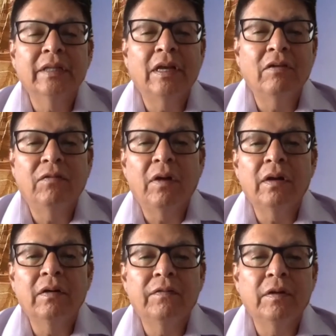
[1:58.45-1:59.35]
not
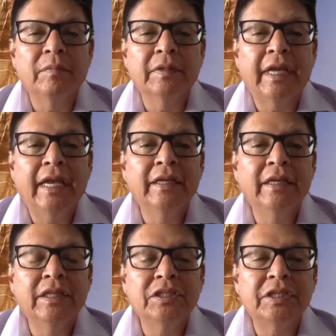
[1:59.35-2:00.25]
far from Canyon
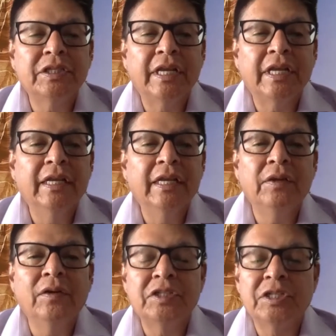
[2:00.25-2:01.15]
de Chelly,
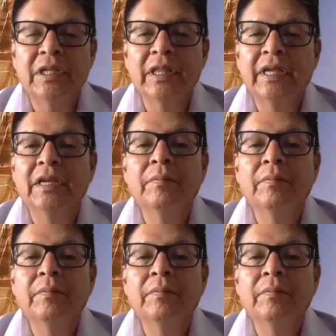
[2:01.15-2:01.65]
near Chinle.